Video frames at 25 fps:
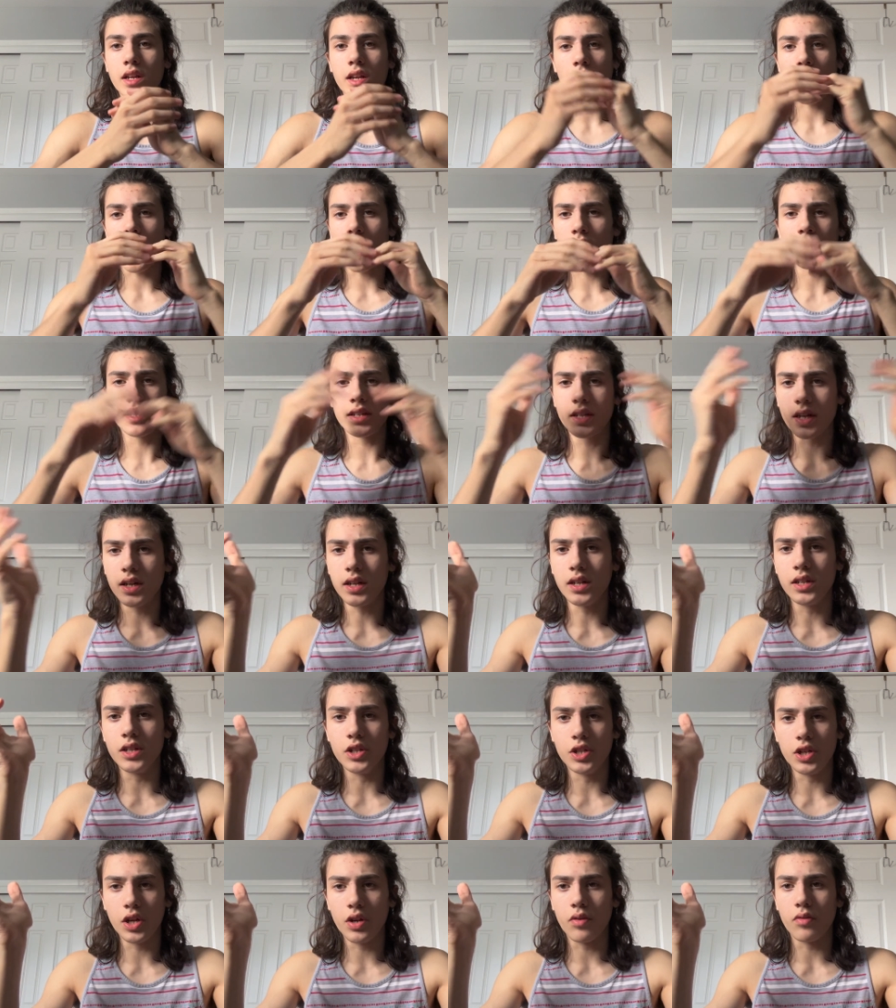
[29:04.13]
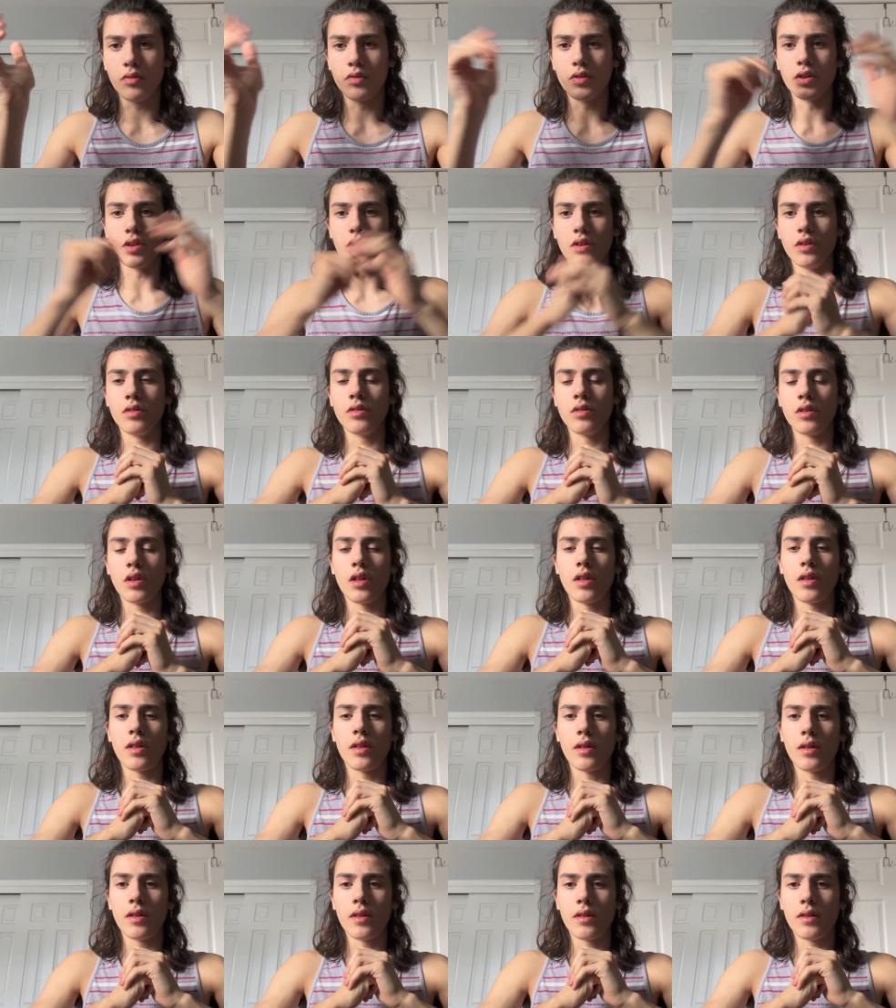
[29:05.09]
content in general, you know.
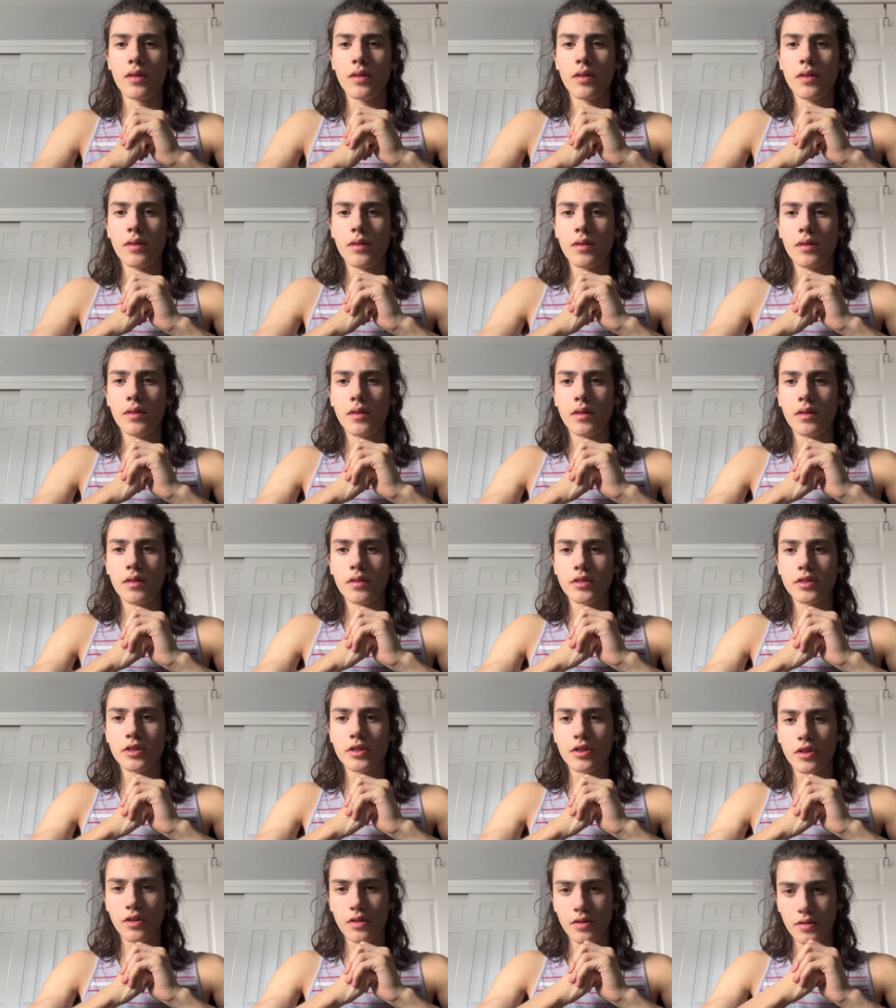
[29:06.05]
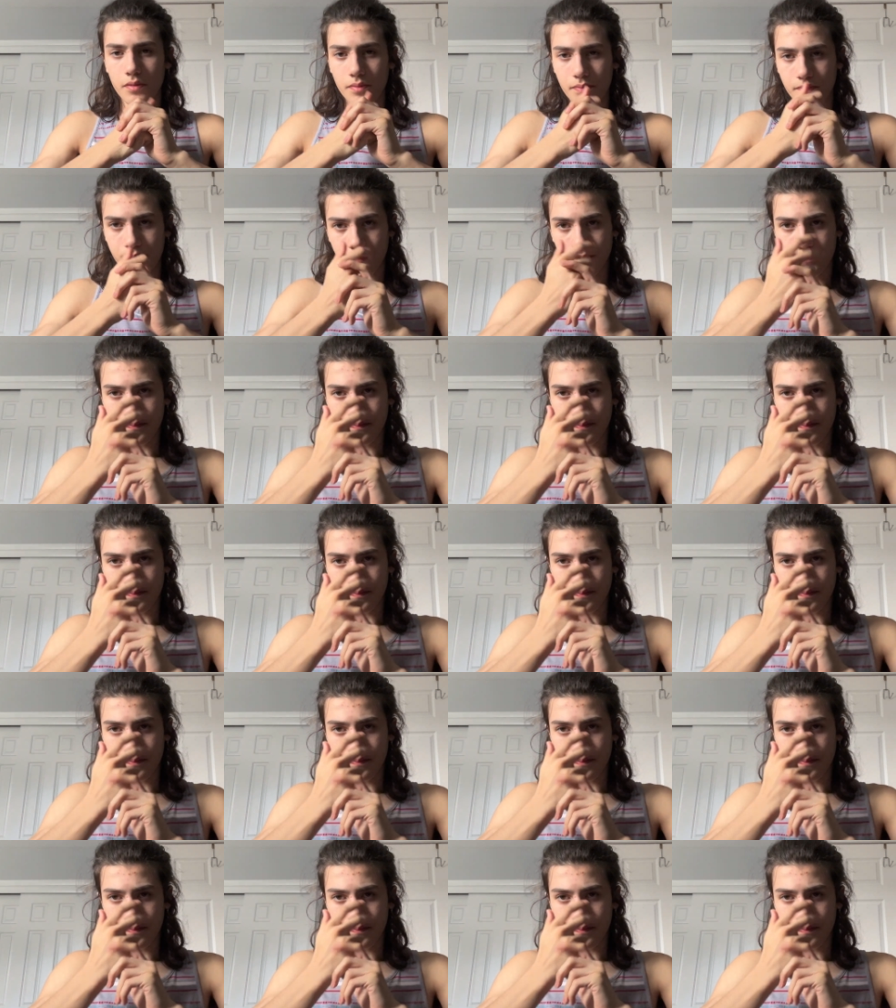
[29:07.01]
So,